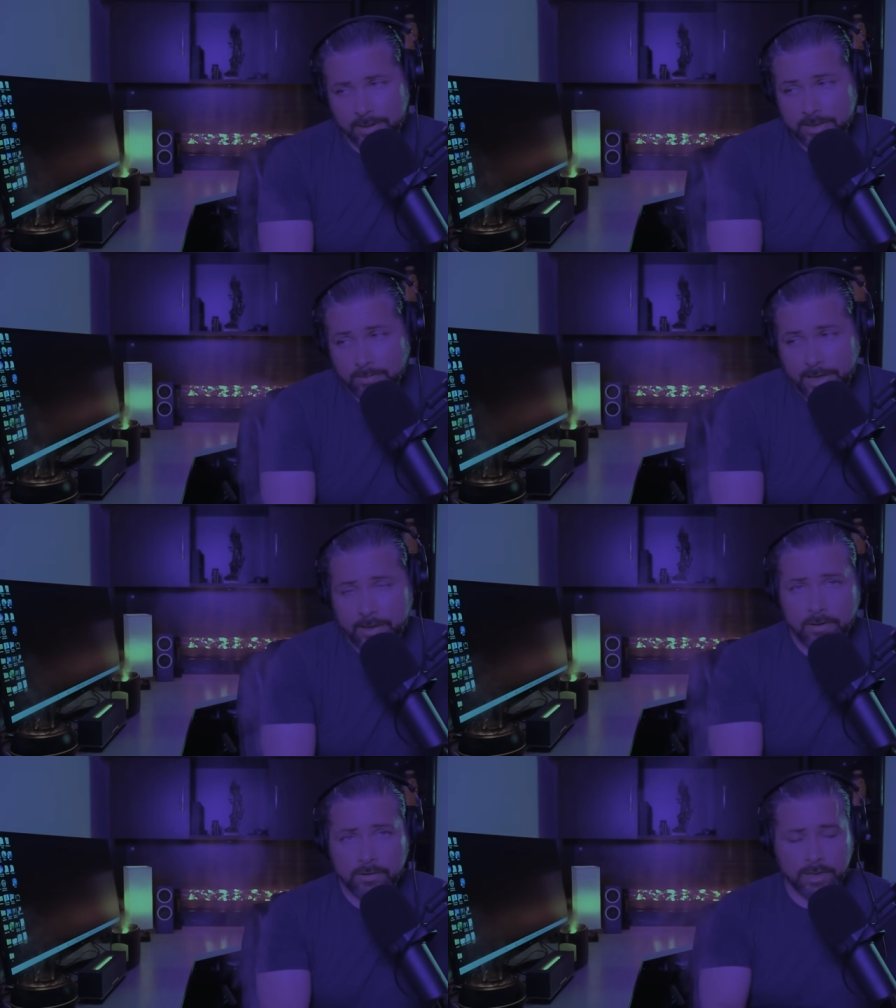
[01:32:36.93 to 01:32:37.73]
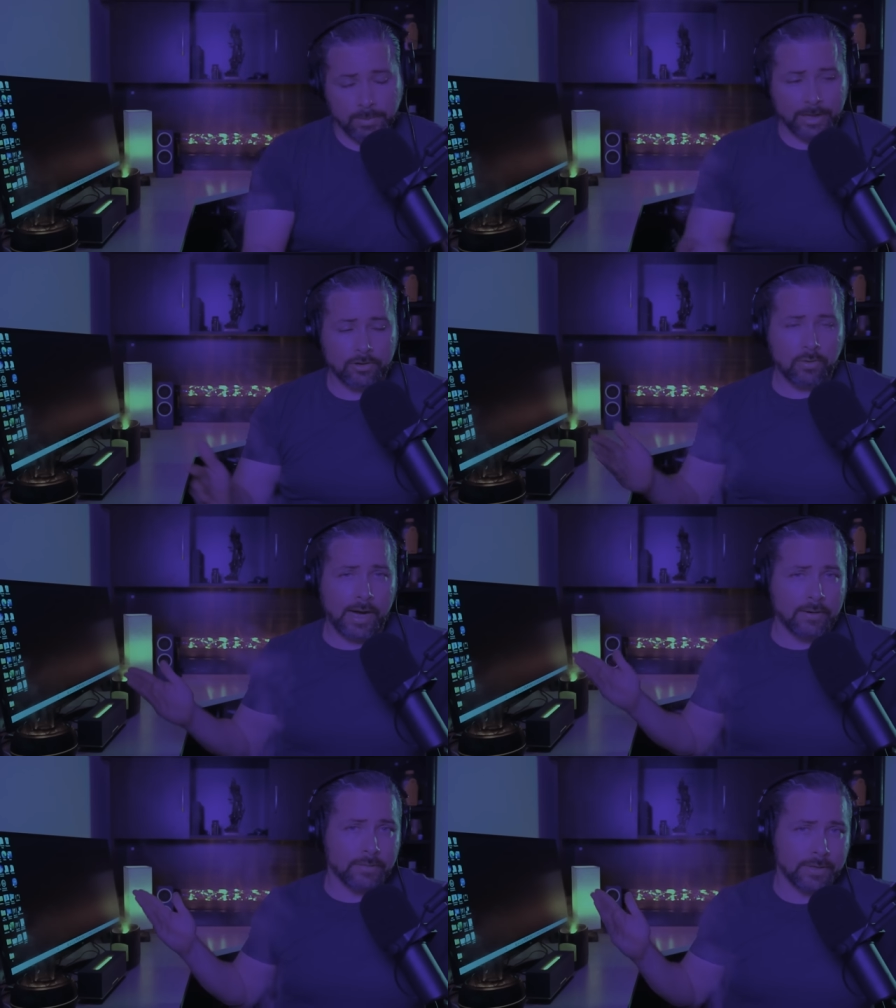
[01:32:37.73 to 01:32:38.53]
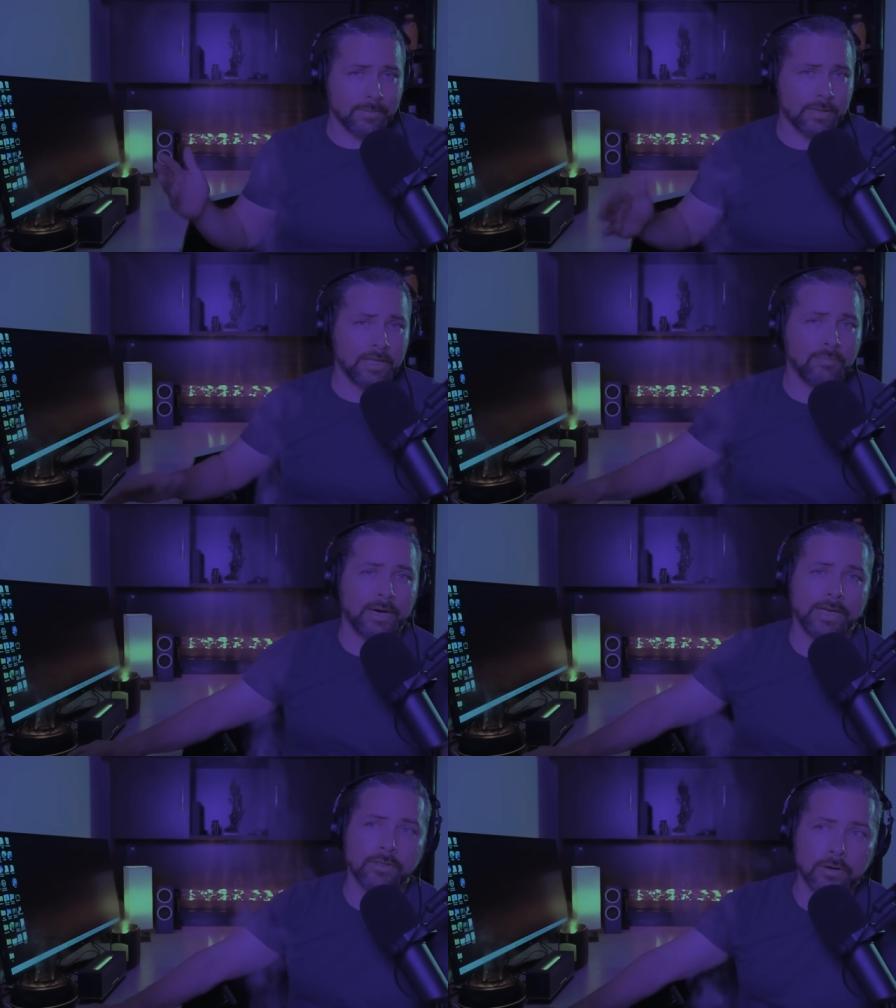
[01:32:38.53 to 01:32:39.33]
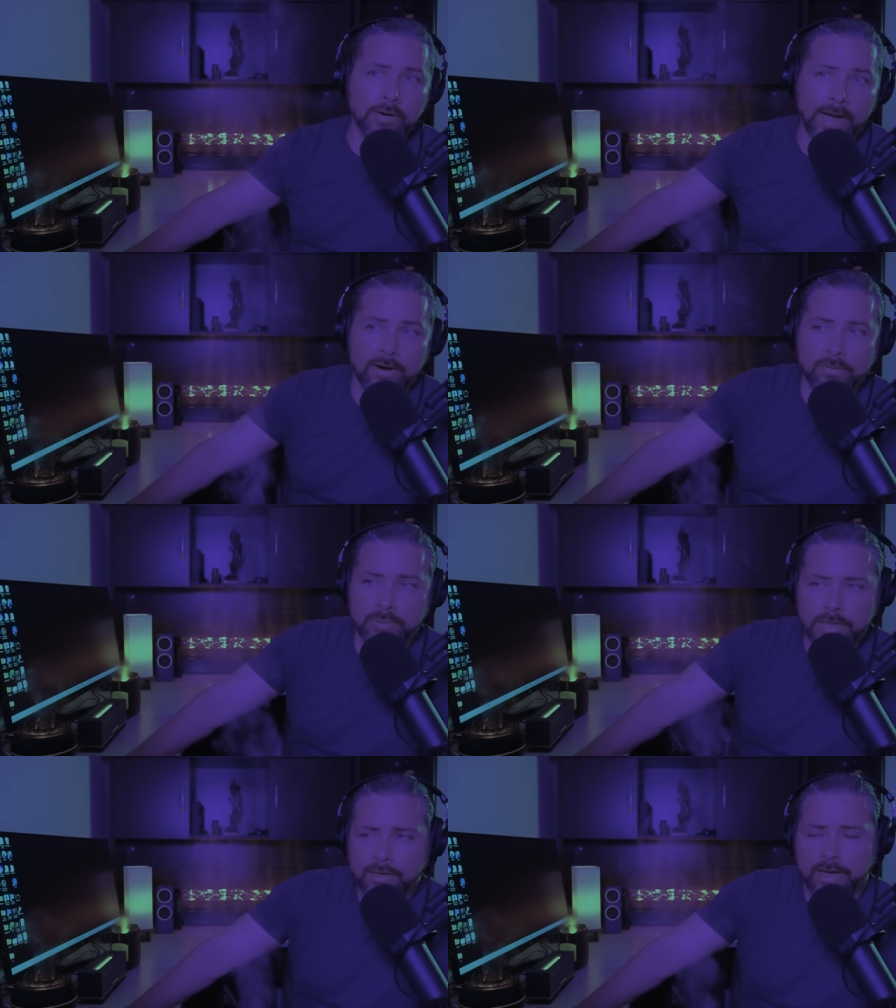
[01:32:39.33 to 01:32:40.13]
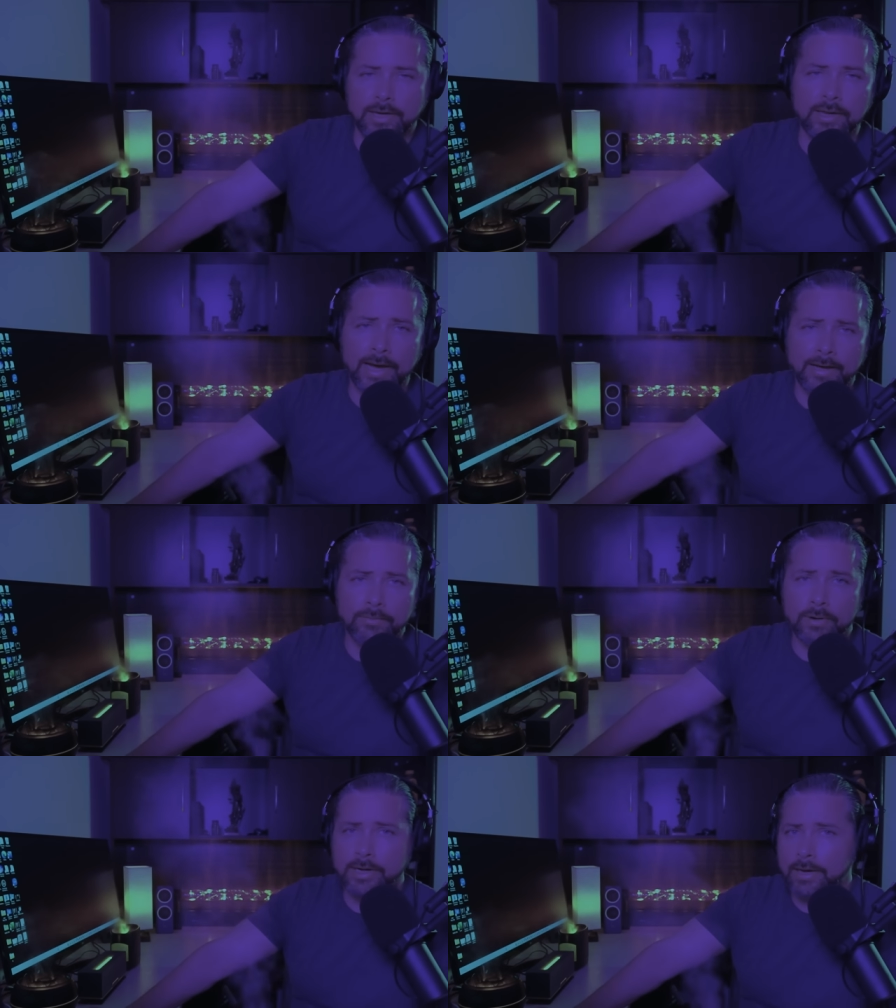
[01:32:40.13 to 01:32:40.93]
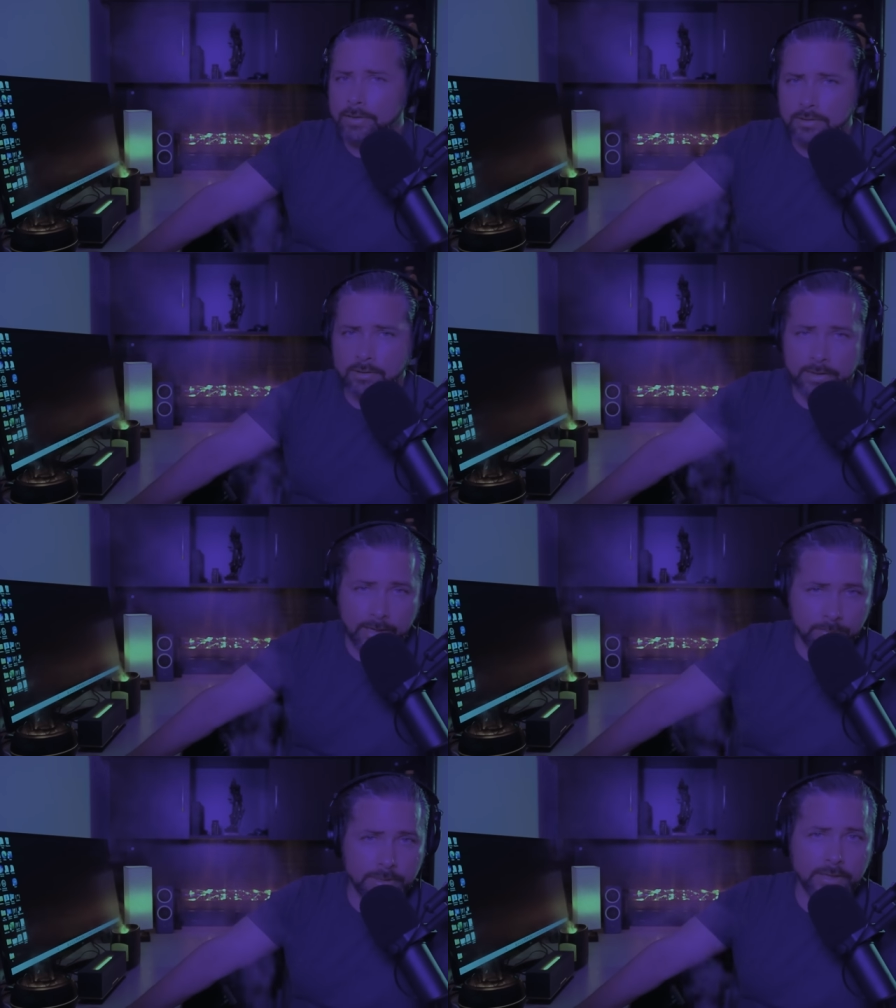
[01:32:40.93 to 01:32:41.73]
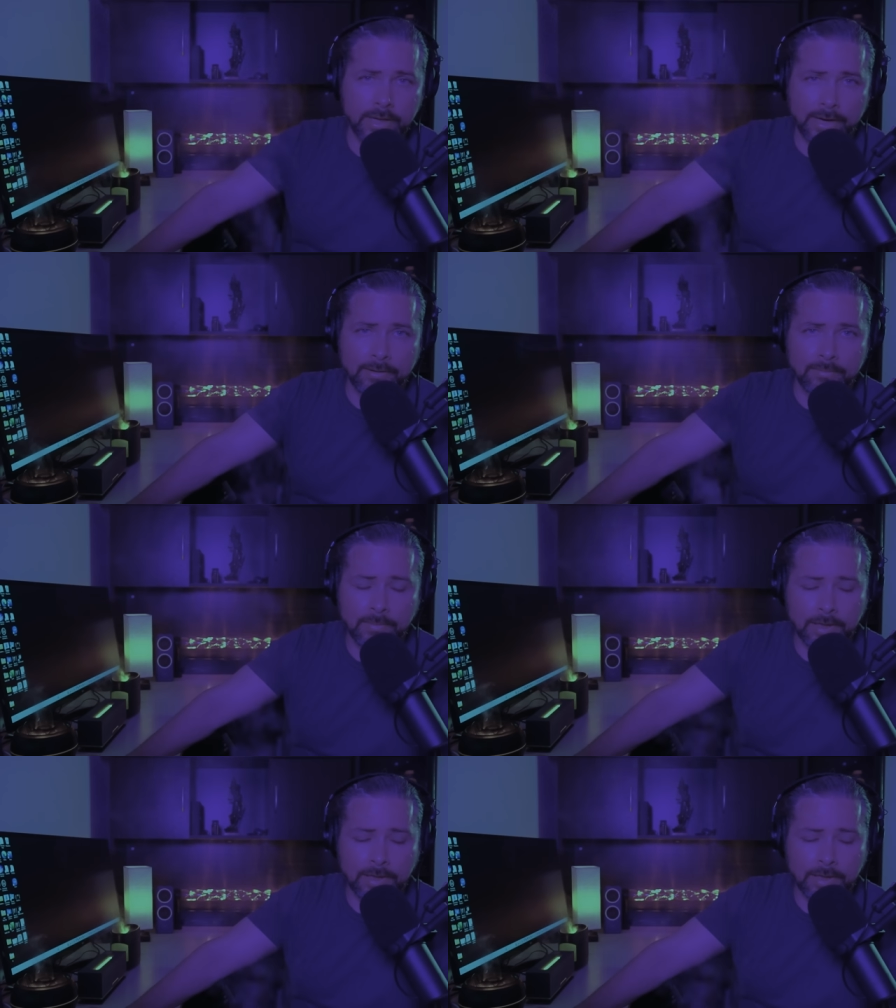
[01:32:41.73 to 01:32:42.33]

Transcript: This might all, he might grow out of it. He might learn how to be a dad. Right now, he's learning how to be a dad.